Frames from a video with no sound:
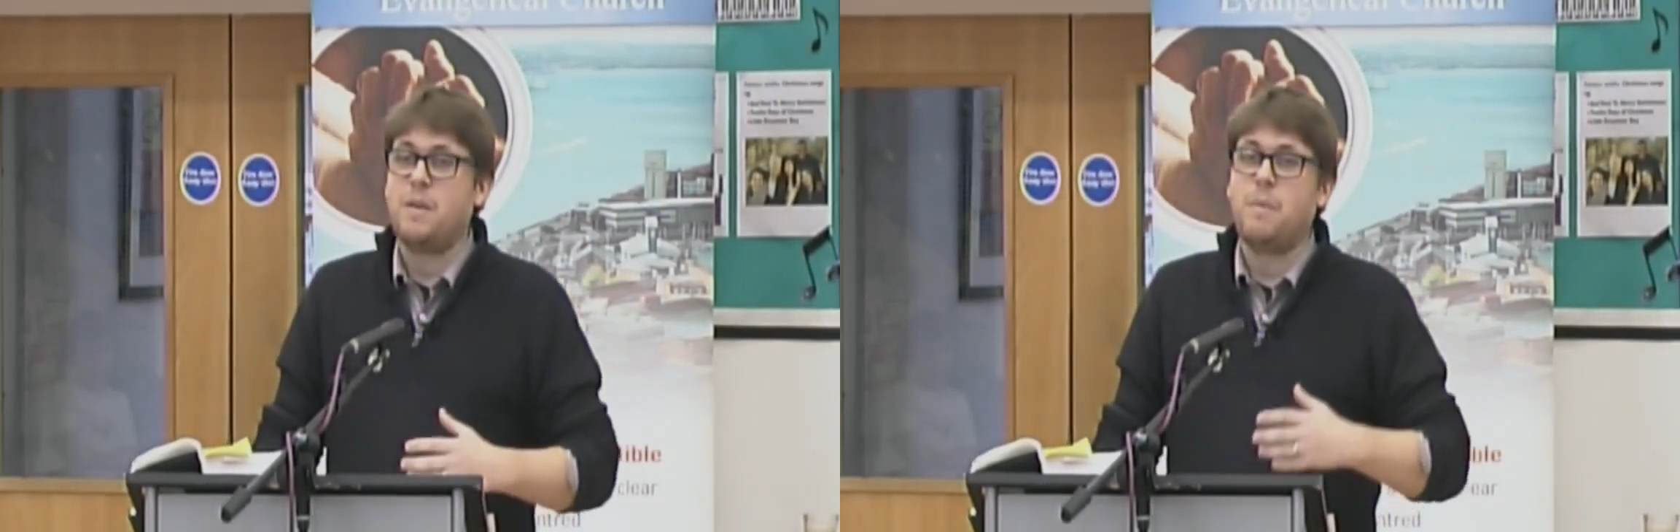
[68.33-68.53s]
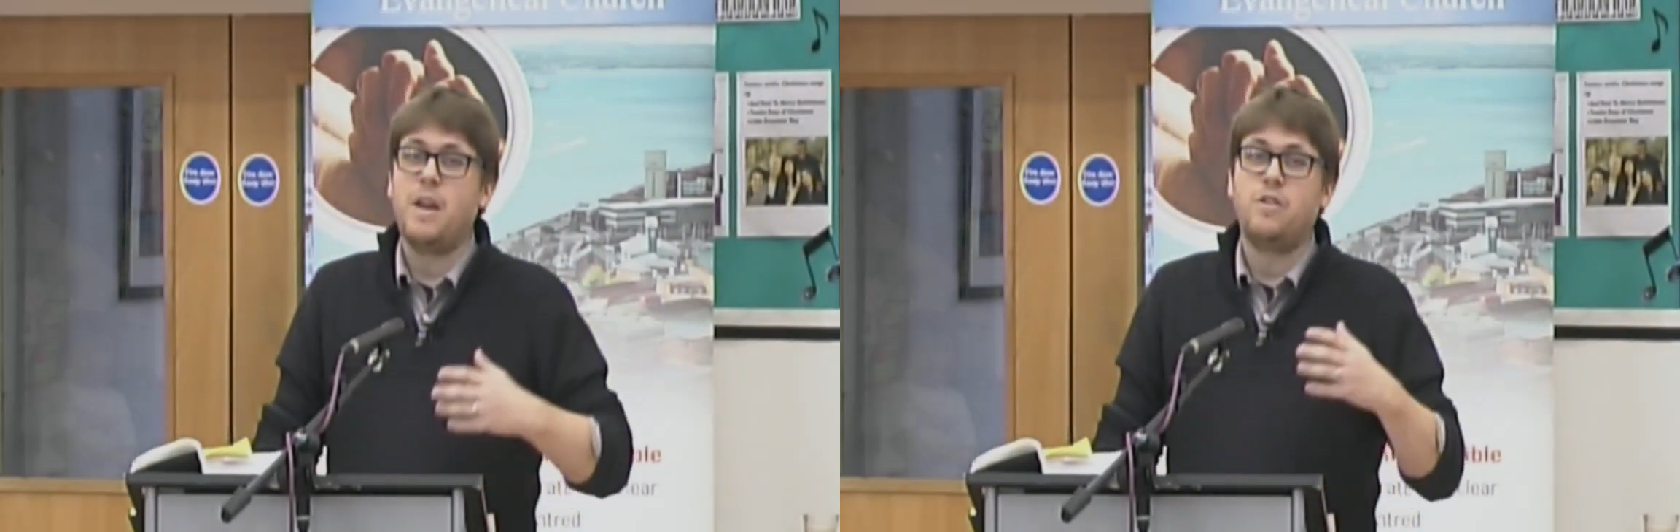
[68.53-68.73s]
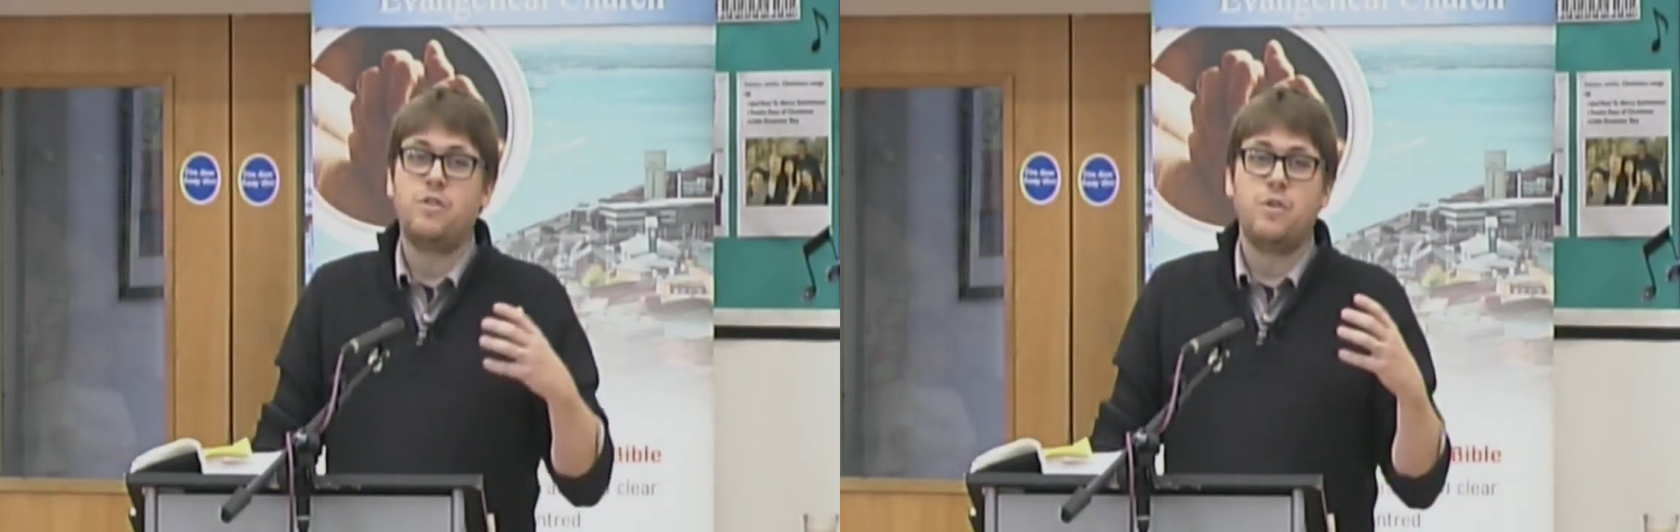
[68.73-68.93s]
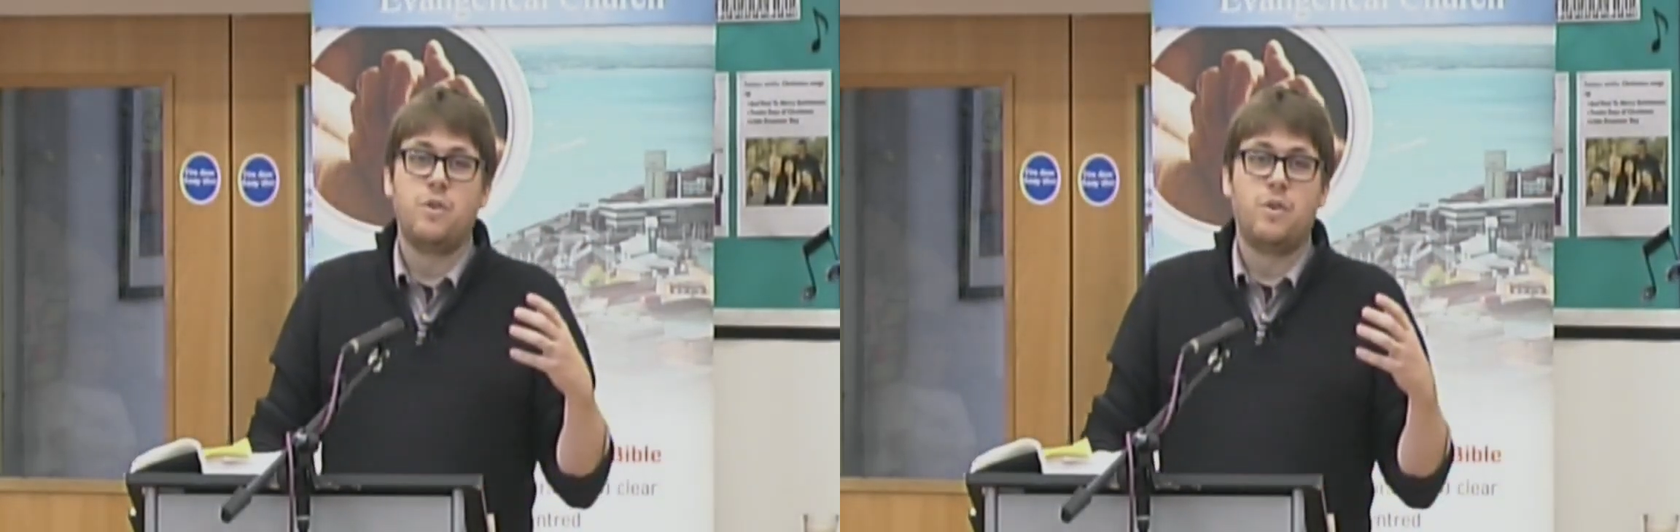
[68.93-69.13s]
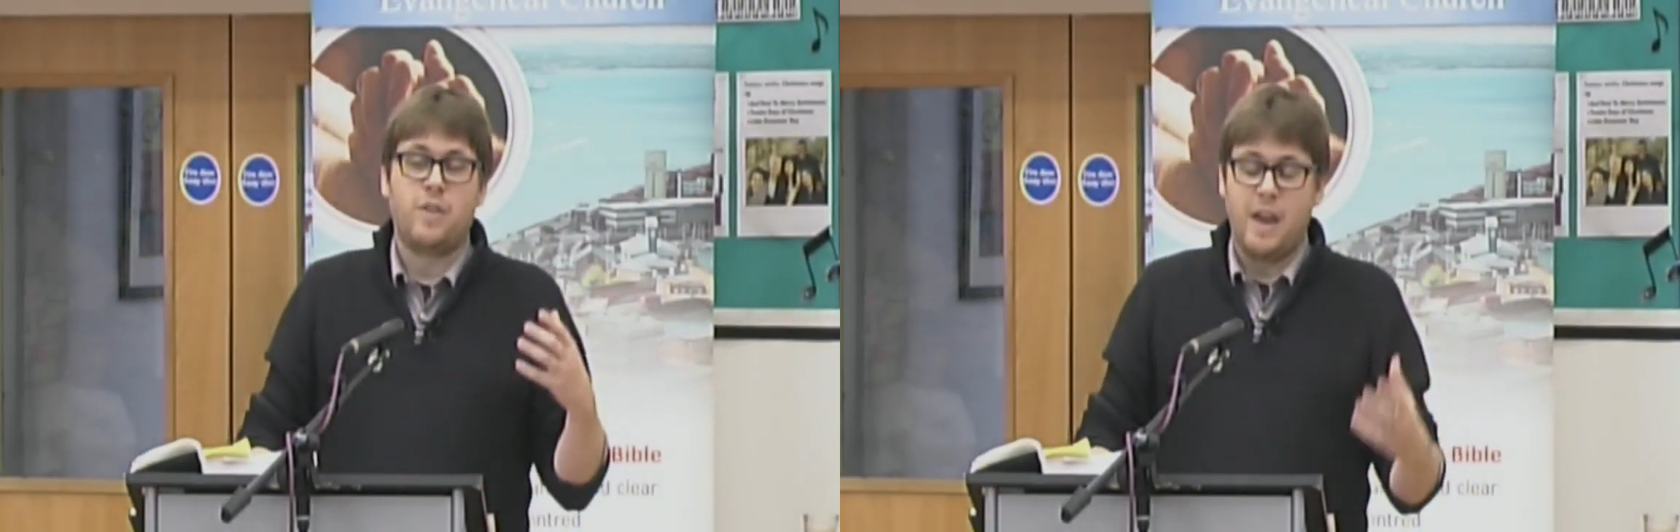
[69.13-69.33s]
make
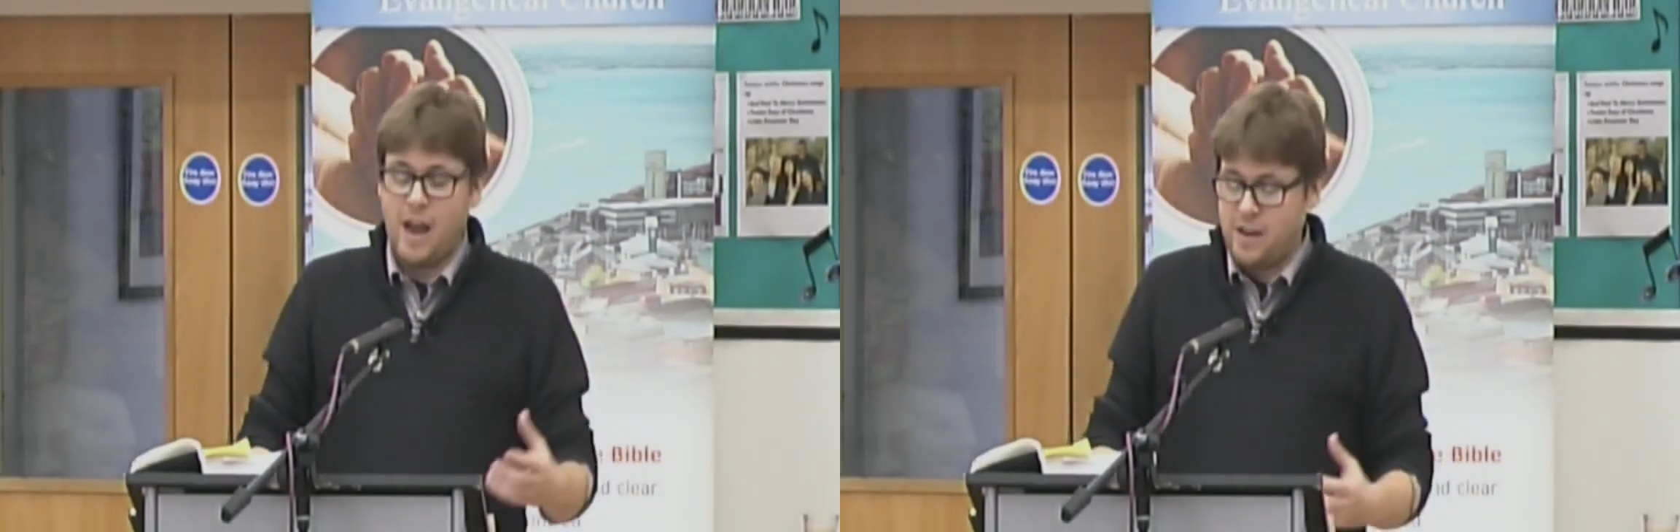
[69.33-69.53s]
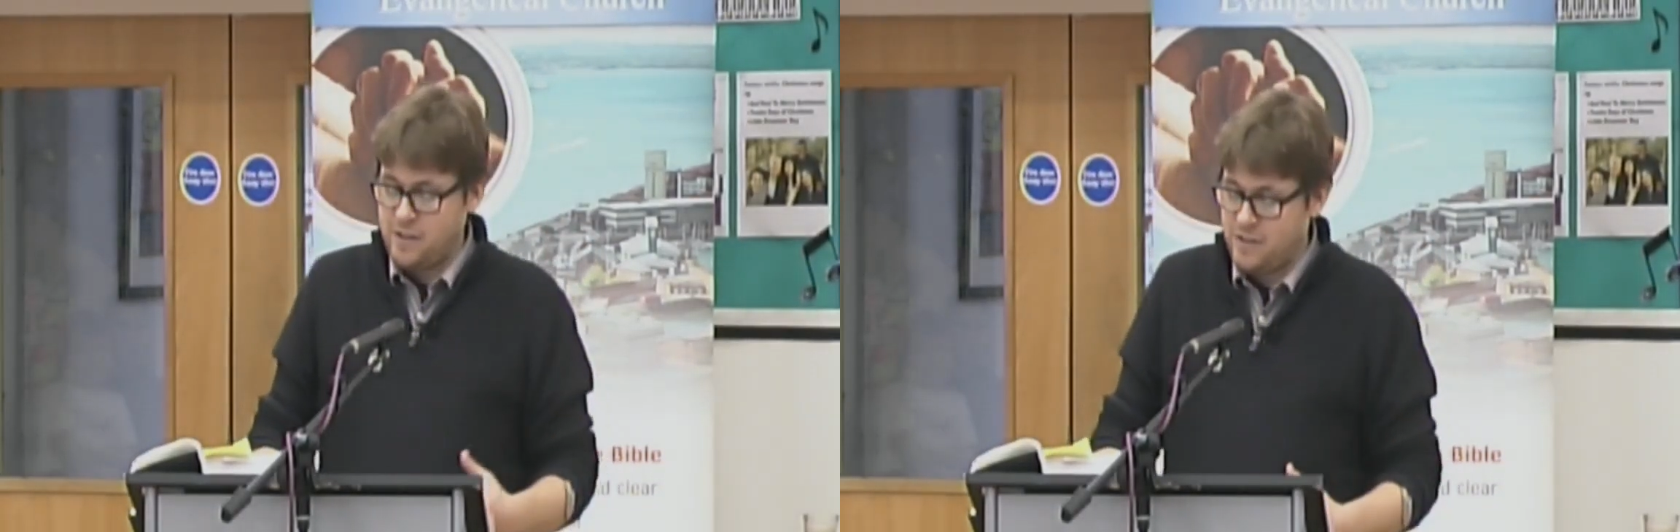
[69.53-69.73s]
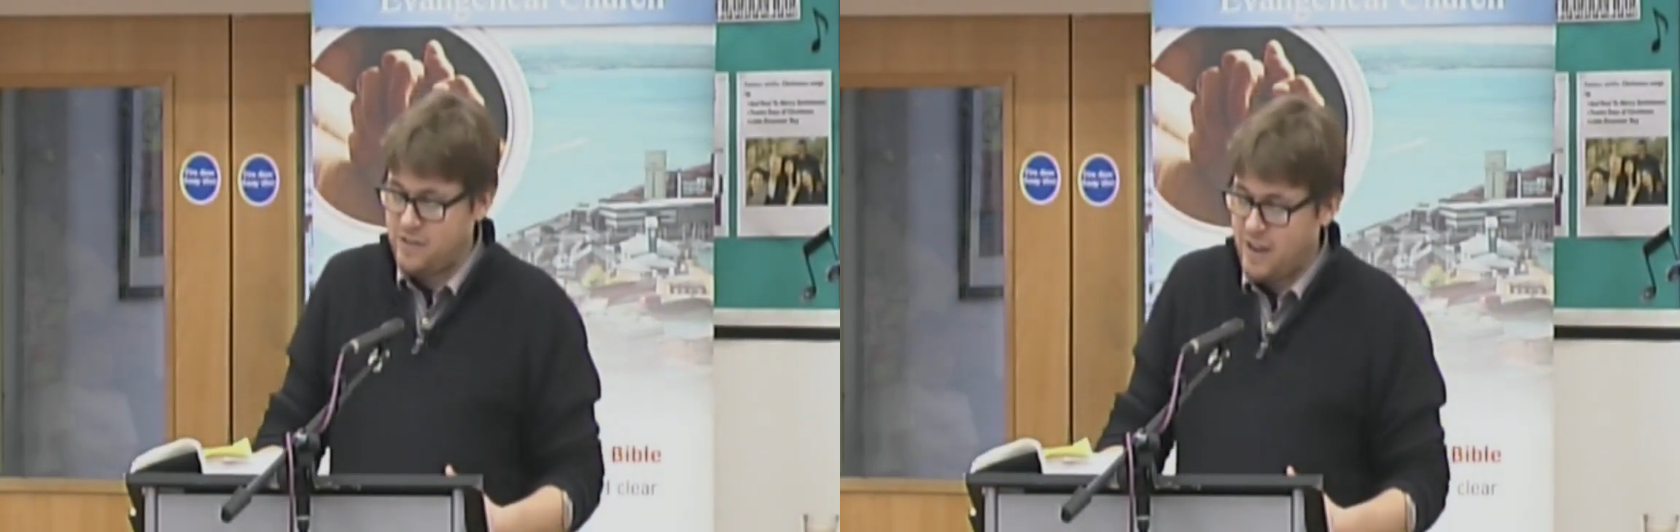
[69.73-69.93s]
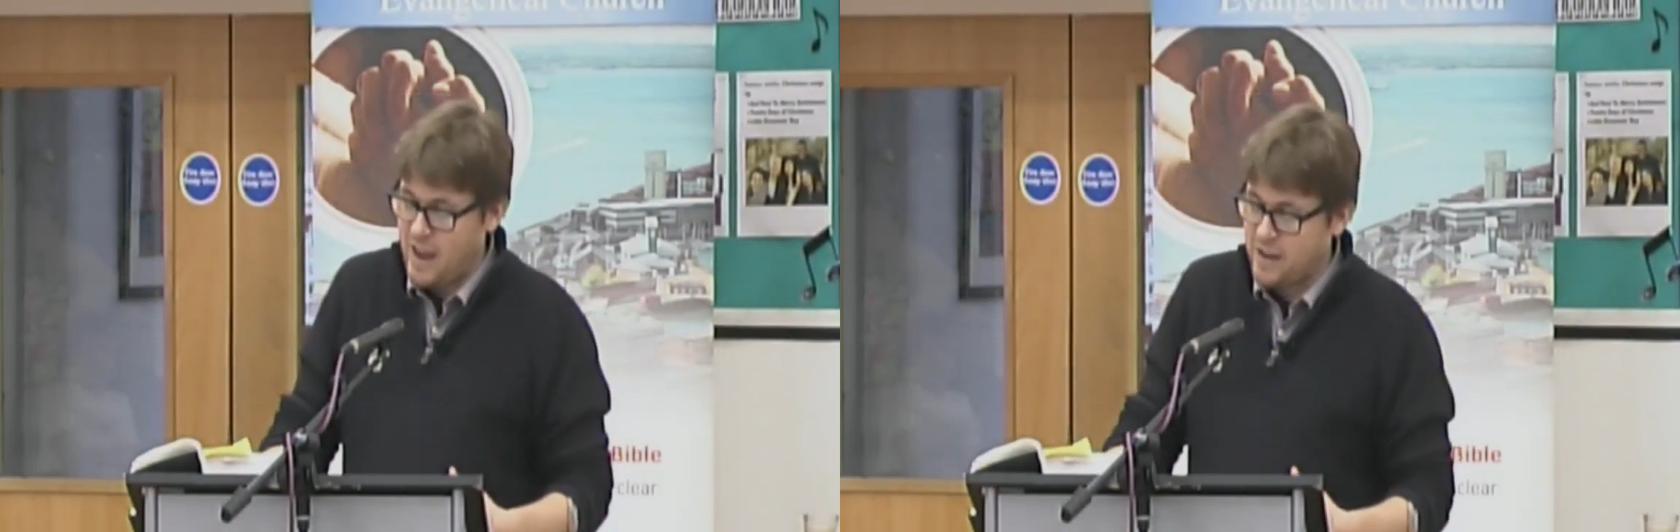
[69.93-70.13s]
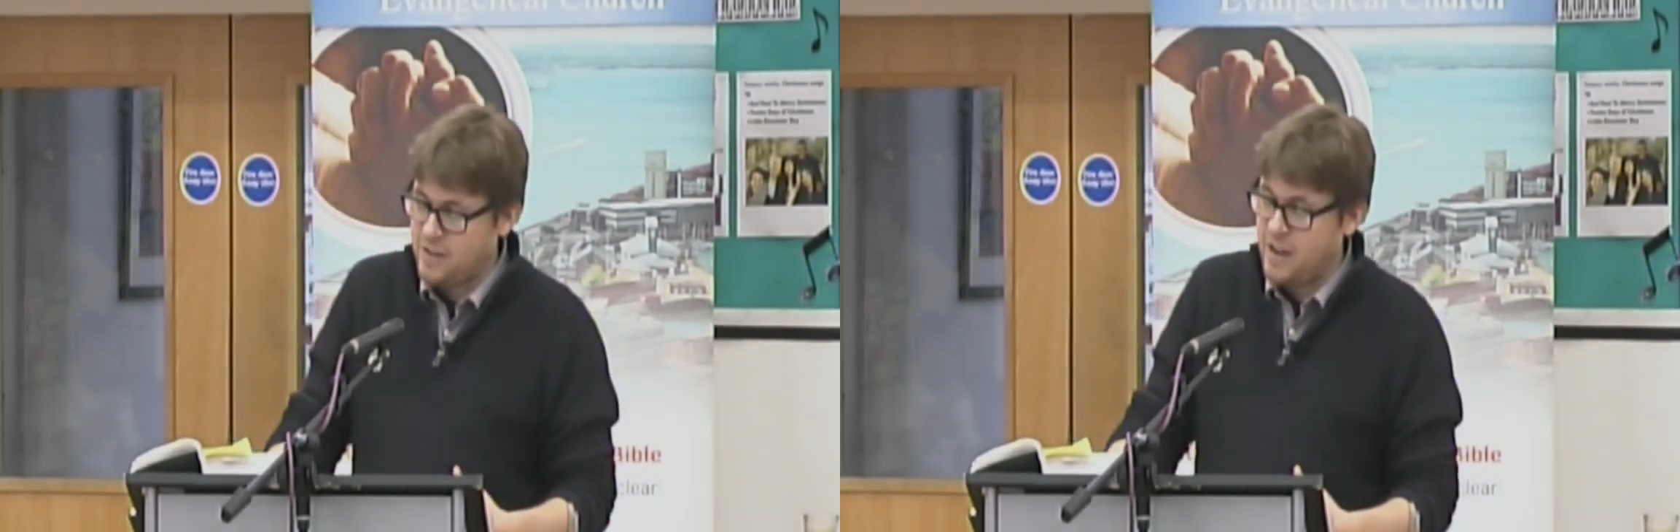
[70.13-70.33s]
sure they
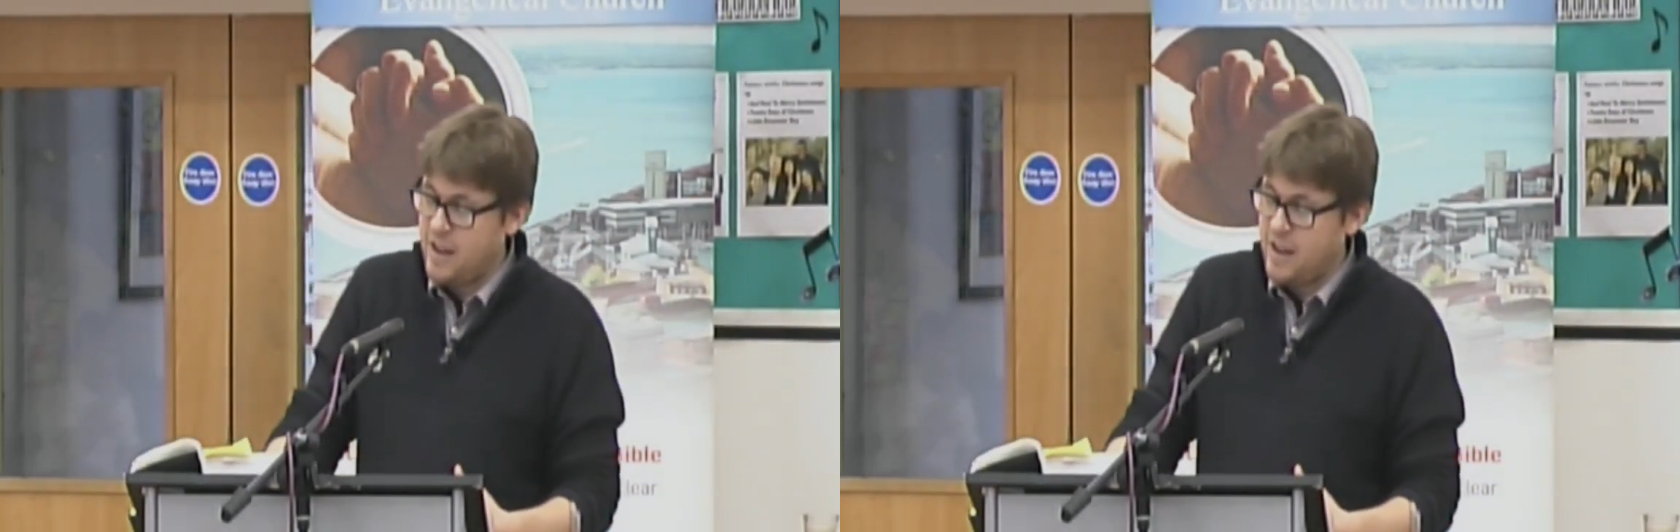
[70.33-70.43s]
understand.